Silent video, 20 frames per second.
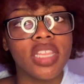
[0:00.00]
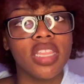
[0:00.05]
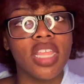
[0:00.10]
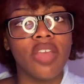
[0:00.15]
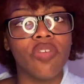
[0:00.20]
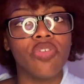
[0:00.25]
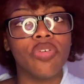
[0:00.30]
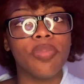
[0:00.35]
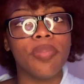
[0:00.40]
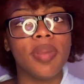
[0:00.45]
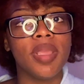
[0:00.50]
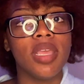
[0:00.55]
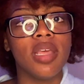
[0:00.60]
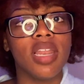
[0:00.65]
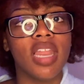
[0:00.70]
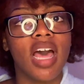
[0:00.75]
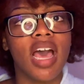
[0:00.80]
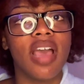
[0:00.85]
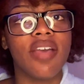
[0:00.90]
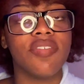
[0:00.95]
they would be
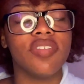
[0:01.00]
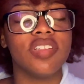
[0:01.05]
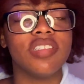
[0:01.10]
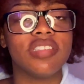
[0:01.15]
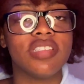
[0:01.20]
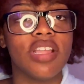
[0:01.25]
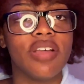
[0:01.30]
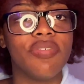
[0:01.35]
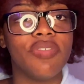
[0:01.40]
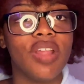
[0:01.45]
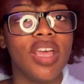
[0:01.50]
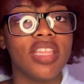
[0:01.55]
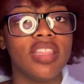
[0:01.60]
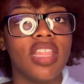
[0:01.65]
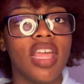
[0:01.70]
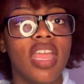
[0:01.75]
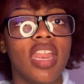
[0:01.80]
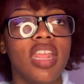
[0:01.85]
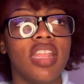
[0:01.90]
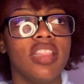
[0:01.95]
alive and stuff like
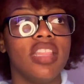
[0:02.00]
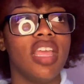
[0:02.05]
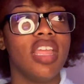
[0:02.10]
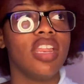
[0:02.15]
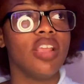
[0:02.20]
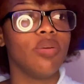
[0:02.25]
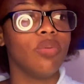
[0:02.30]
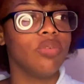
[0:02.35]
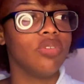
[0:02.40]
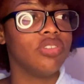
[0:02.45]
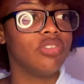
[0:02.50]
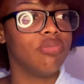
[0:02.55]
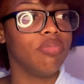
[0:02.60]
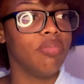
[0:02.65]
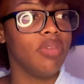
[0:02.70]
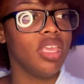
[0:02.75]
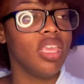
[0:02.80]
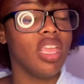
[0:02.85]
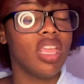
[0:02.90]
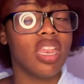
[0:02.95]
that. And then it was
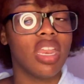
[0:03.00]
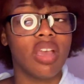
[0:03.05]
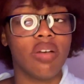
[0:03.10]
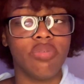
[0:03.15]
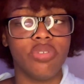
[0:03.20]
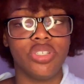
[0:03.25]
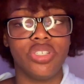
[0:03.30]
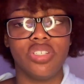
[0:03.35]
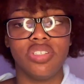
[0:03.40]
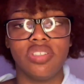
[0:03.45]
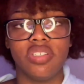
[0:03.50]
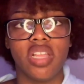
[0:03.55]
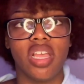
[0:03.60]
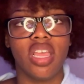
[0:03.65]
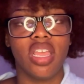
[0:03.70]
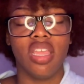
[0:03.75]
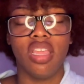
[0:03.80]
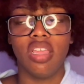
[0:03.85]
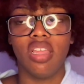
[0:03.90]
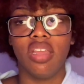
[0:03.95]
me, and I was just
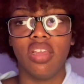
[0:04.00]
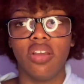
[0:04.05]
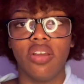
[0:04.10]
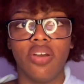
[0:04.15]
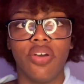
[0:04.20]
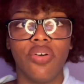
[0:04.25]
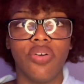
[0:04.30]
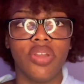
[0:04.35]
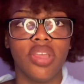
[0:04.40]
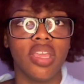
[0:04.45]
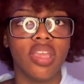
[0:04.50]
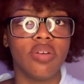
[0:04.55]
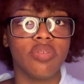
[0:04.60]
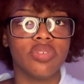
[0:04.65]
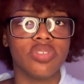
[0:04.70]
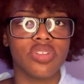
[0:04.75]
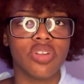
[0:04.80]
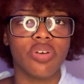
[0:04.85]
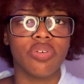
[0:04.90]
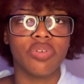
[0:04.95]
like, okay, what's
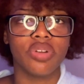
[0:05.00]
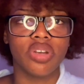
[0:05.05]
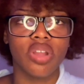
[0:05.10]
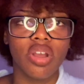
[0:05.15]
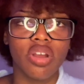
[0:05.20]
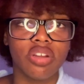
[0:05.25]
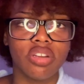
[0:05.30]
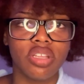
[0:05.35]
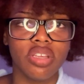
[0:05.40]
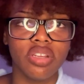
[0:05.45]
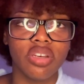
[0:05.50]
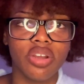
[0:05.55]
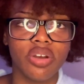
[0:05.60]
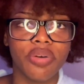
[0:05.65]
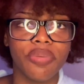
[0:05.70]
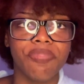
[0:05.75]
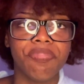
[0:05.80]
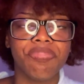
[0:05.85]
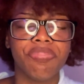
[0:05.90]
going on, you know?